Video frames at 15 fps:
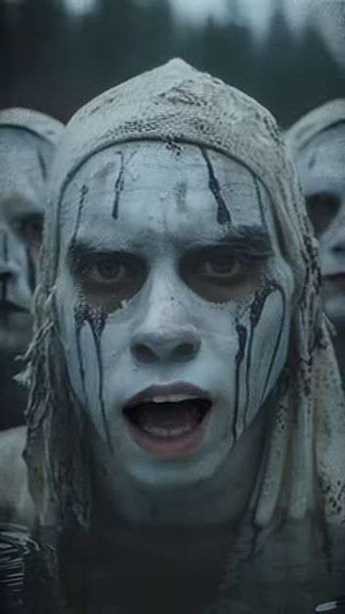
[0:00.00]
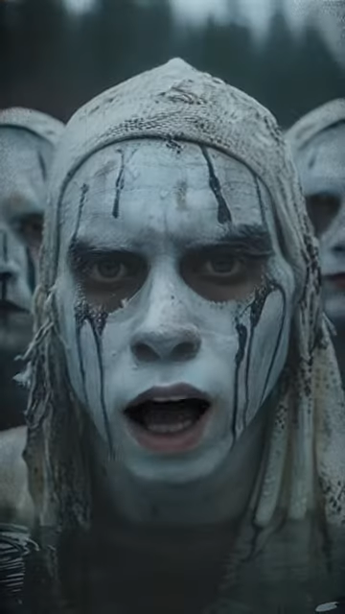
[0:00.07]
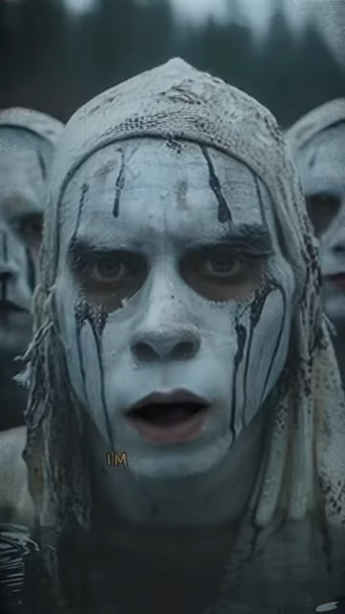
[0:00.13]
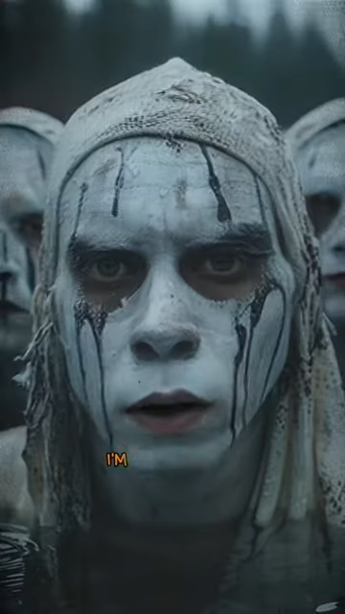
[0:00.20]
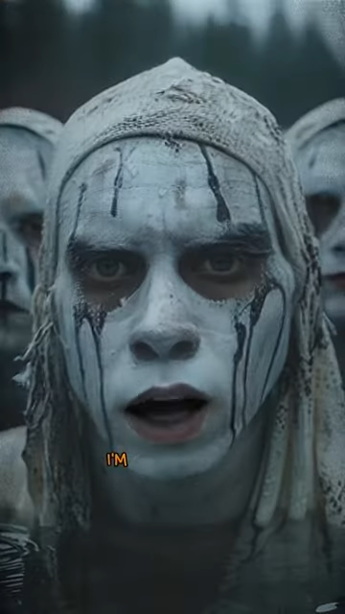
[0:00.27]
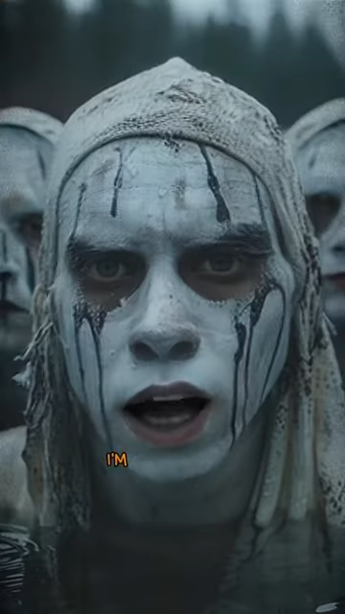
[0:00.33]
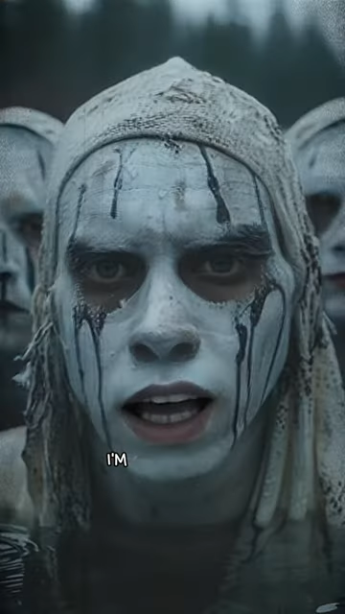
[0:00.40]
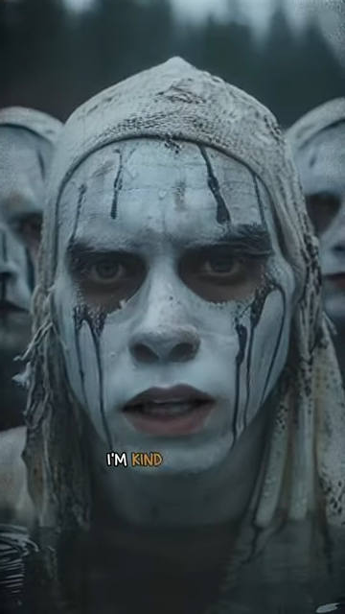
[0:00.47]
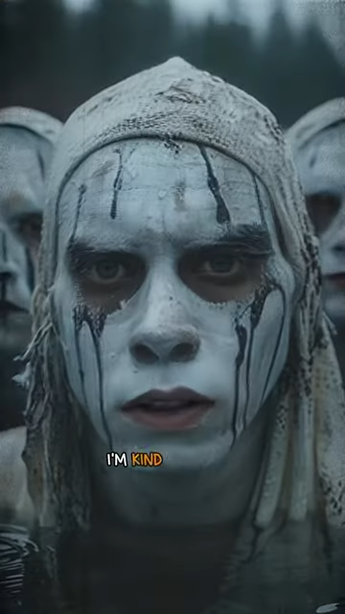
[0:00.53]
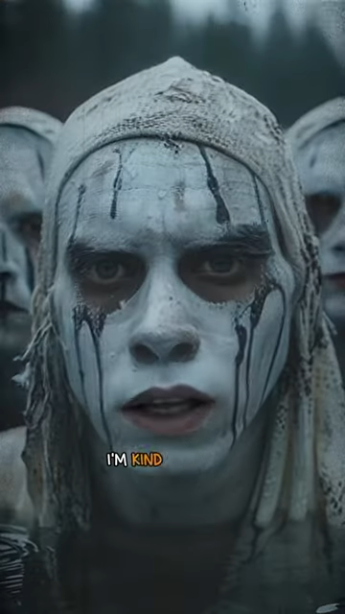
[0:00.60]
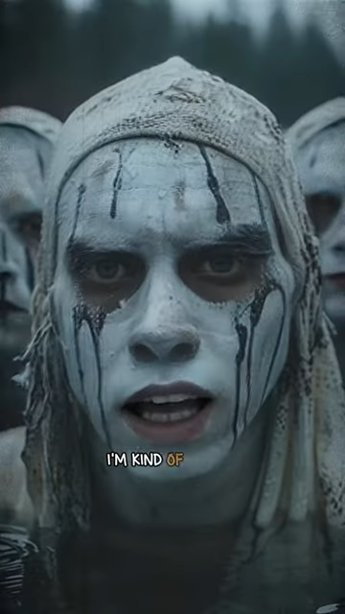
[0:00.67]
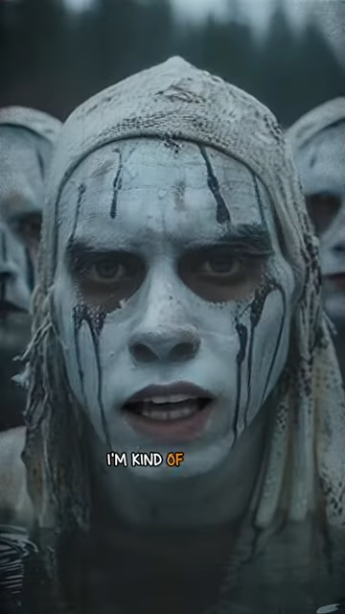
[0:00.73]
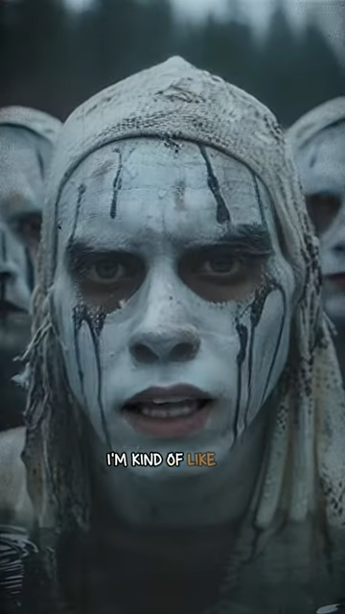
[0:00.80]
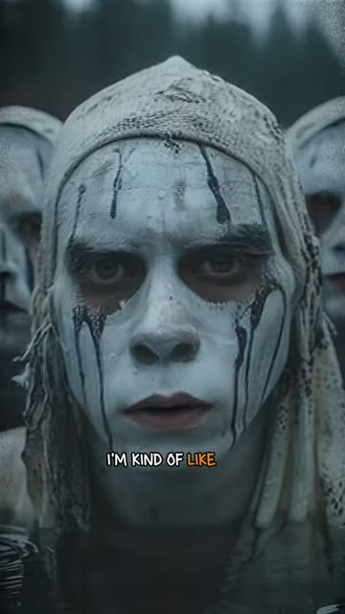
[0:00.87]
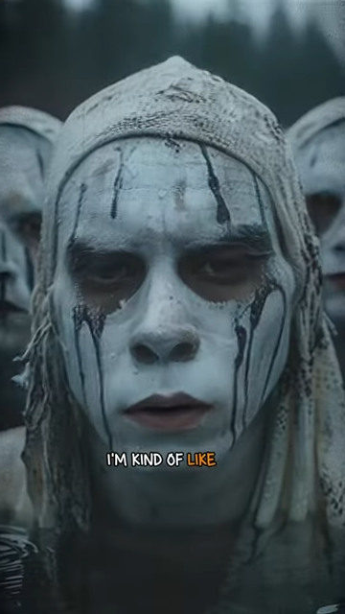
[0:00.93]
I'm kind of
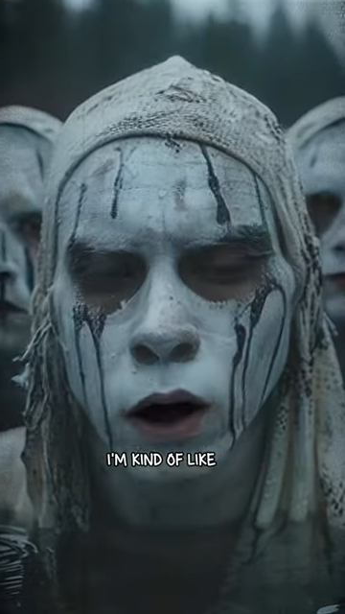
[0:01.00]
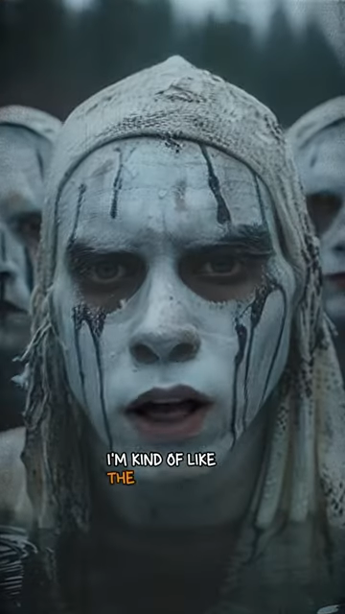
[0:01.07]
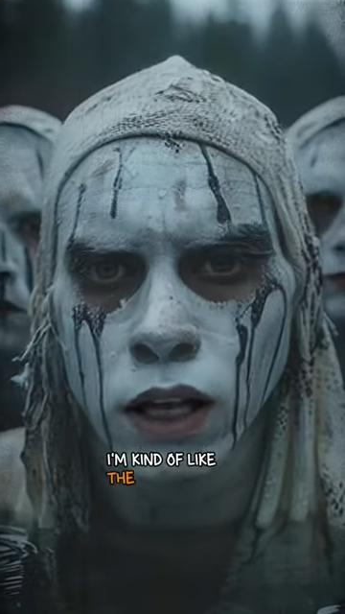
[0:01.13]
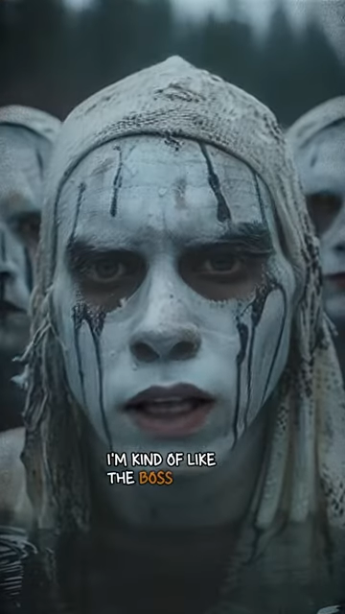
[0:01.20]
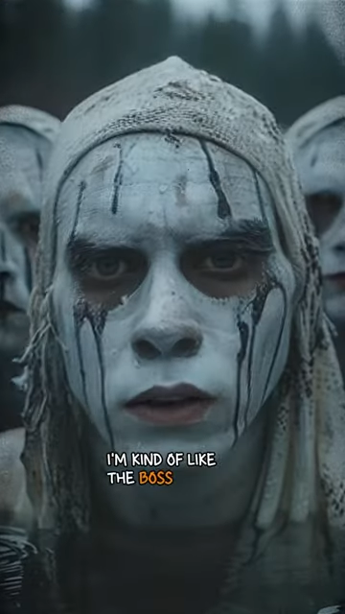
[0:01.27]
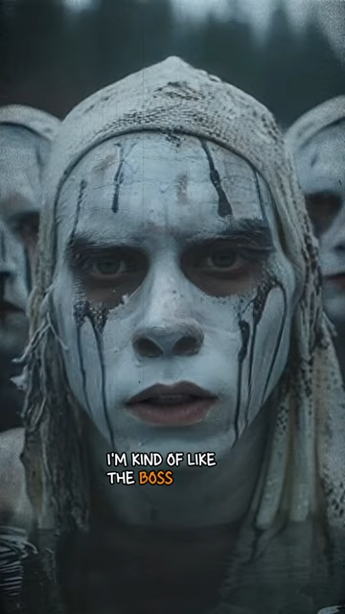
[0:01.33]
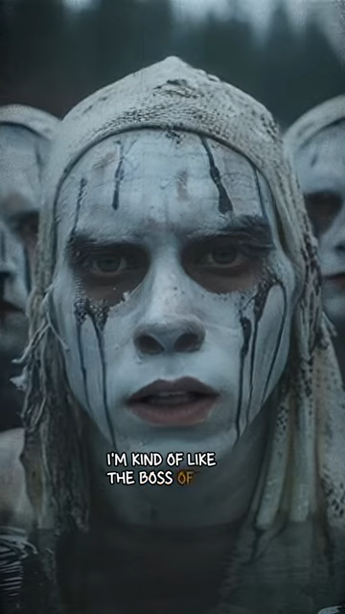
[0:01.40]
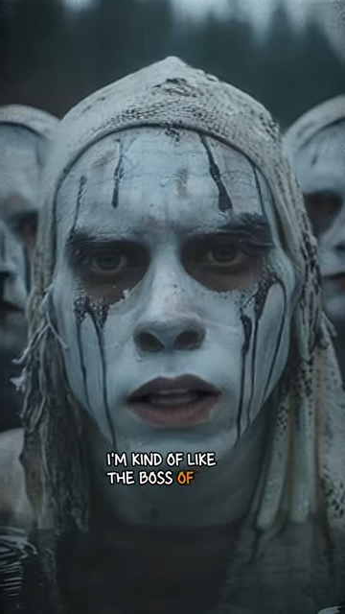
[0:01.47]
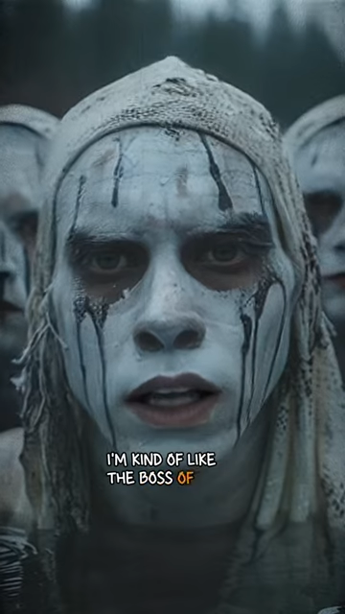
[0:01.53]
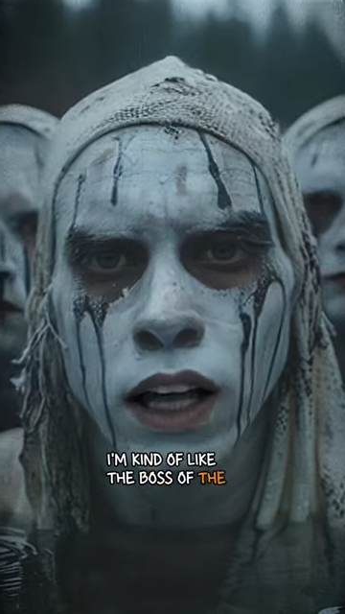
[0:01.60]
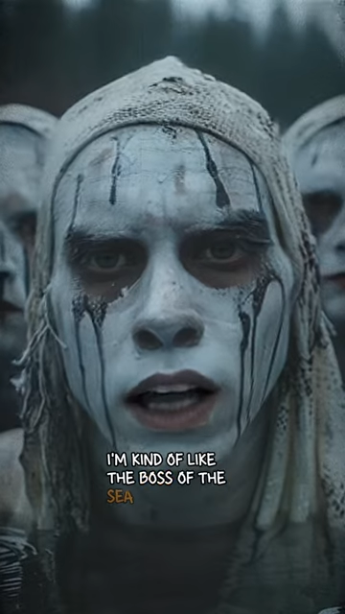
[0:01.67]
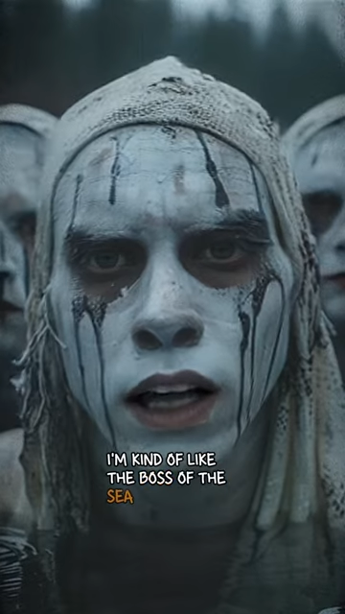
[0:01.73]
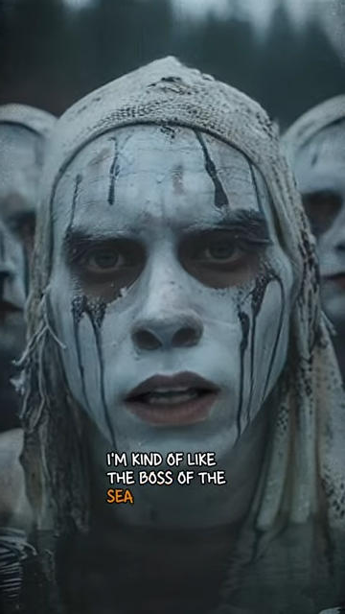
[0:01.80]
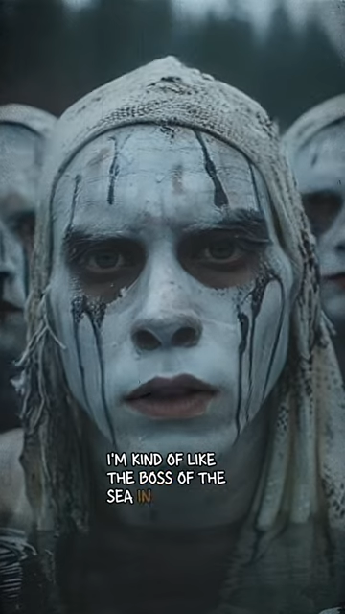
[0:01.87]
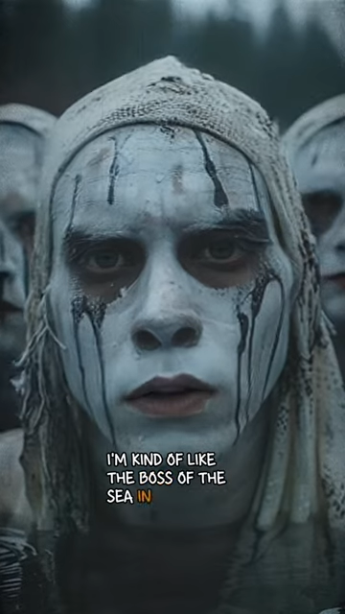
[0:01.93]
like the boss of the
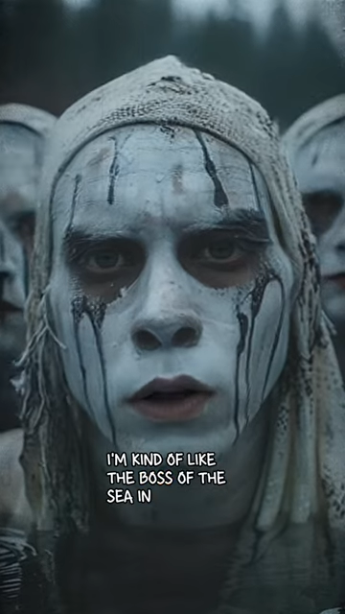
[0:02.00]
sea and the